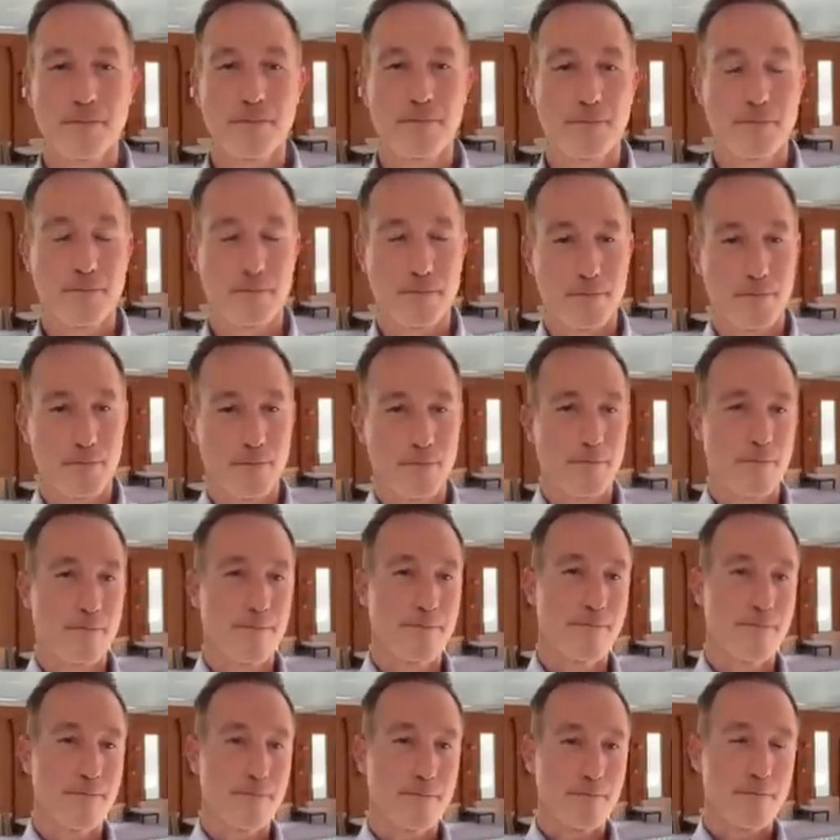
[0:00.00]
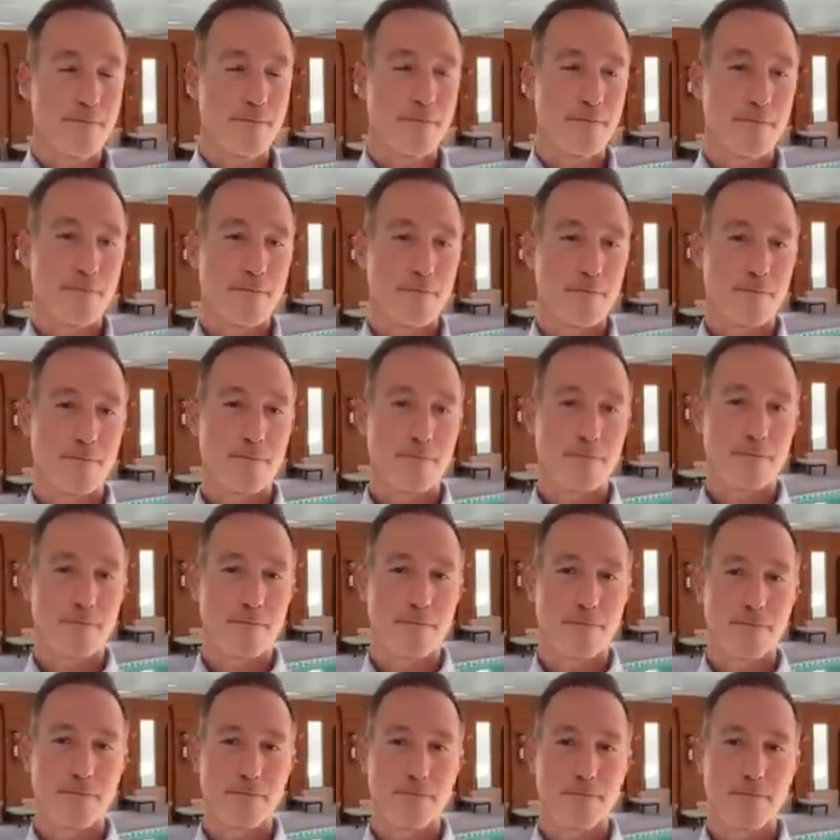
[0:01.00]

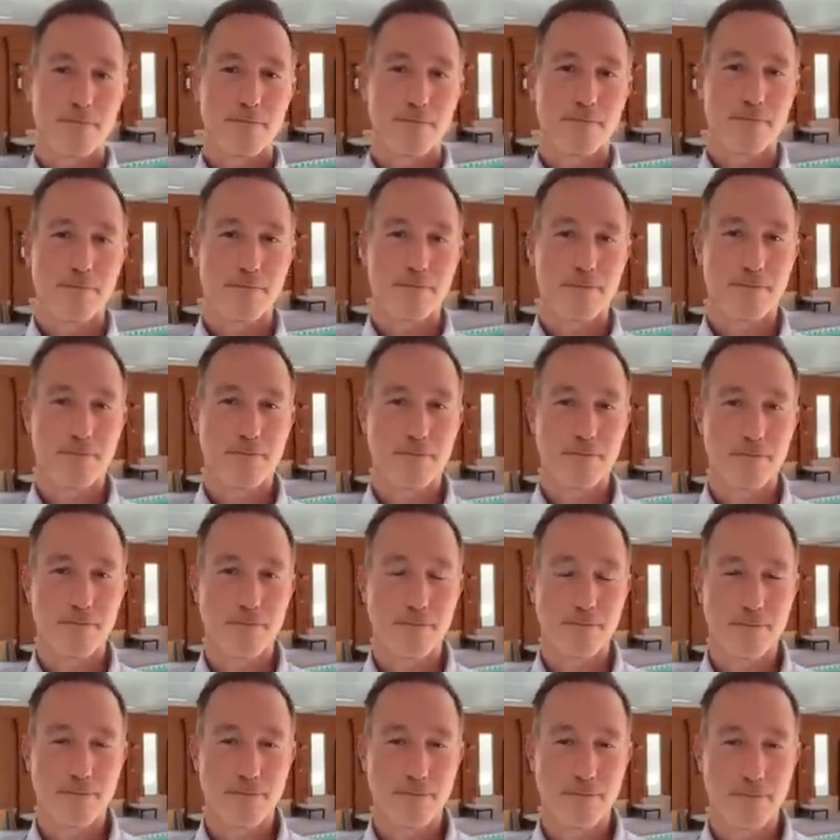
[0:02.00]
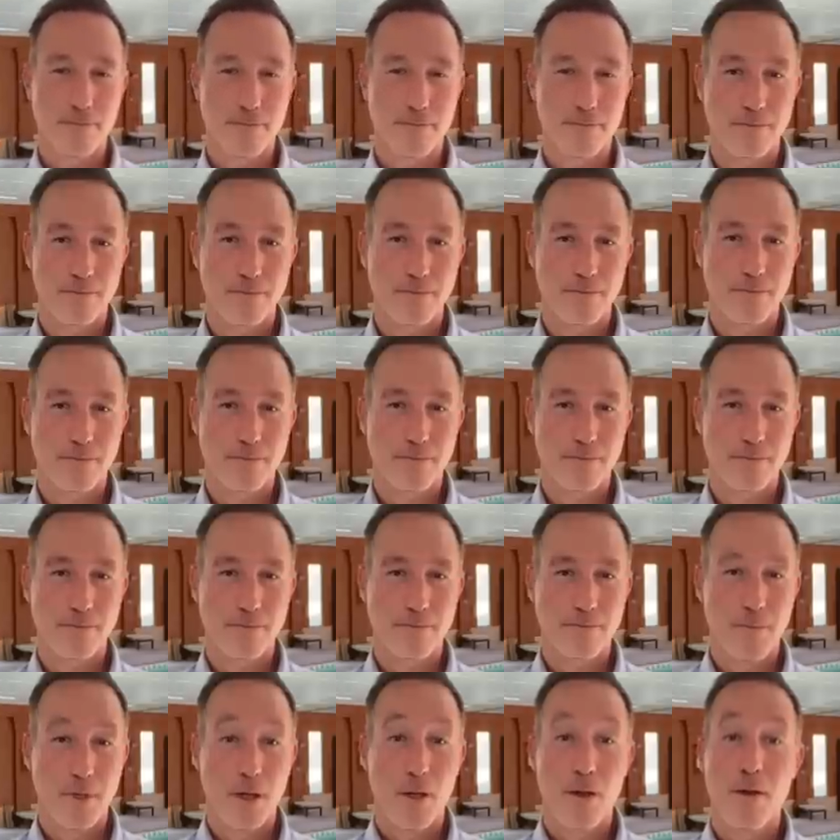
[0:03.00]

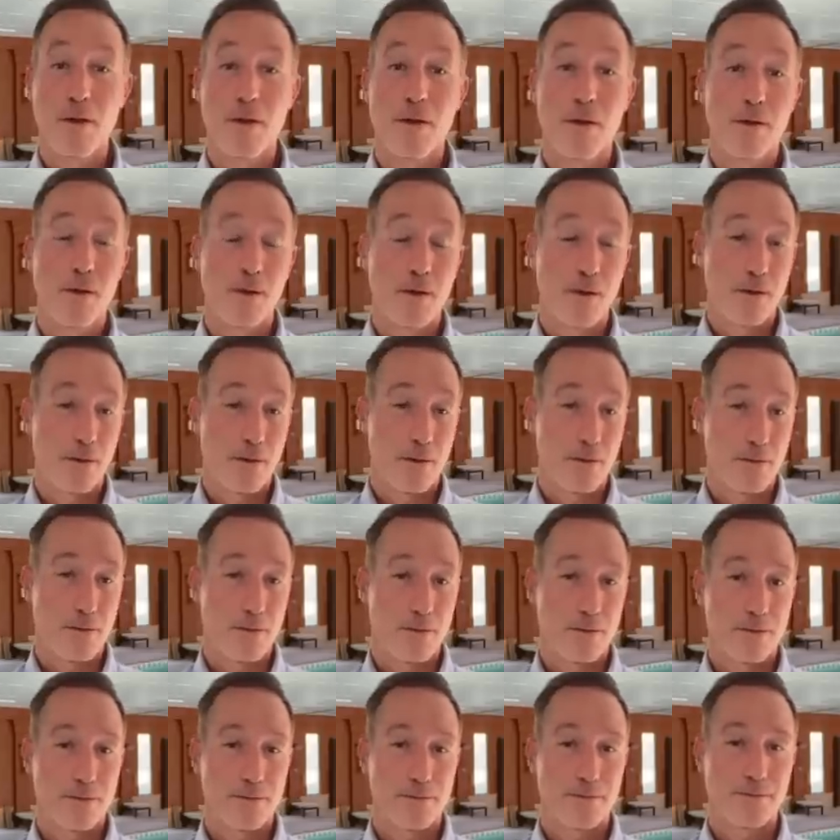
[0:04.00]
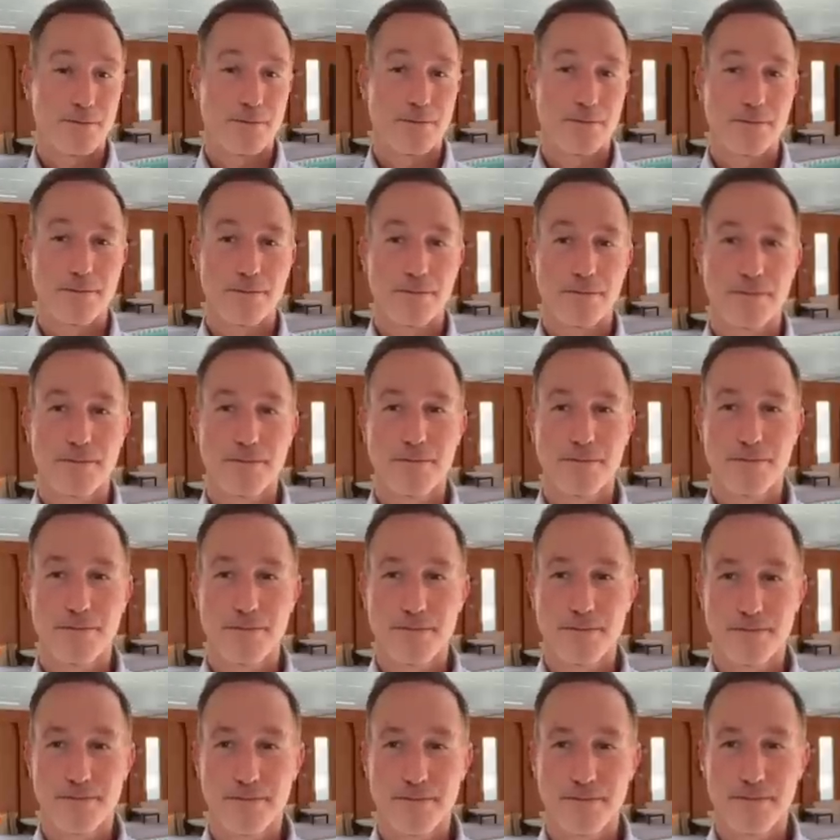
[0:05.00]

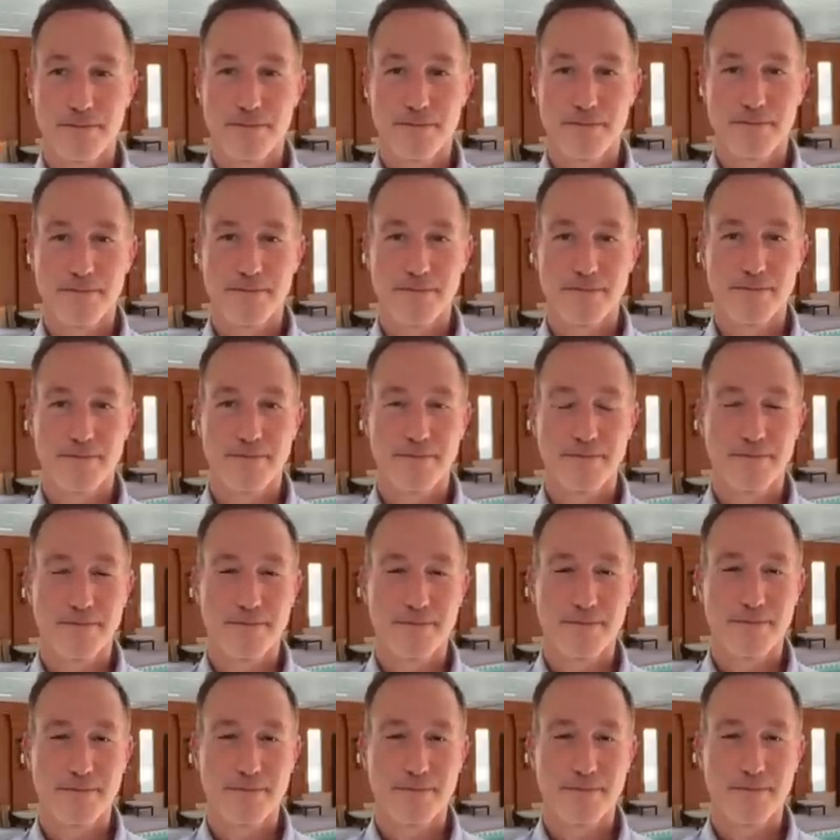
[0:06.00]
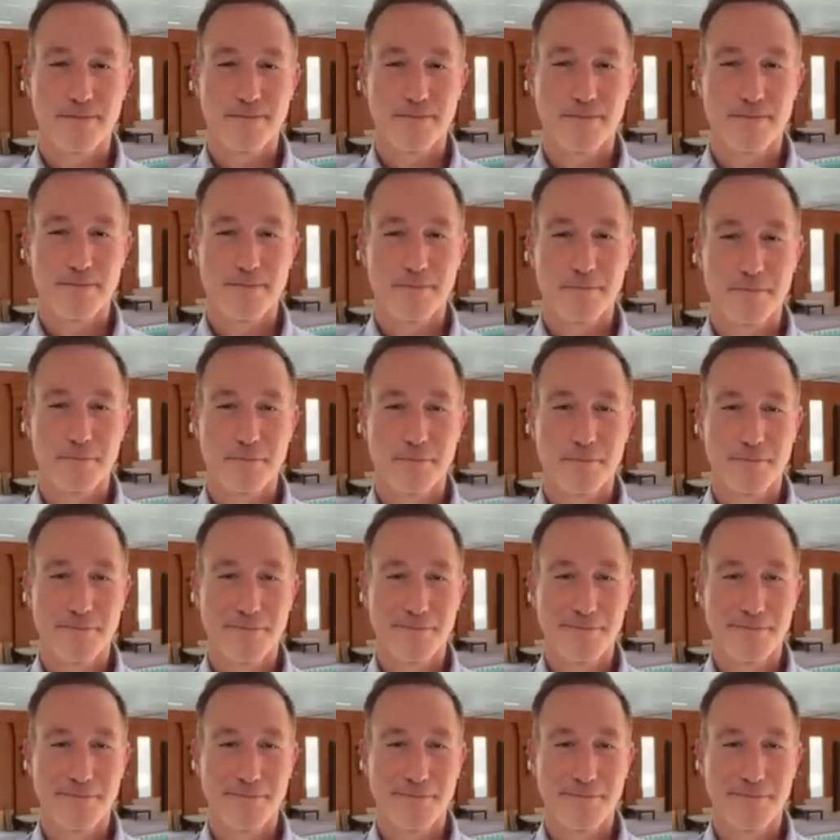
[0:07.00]
[no speech]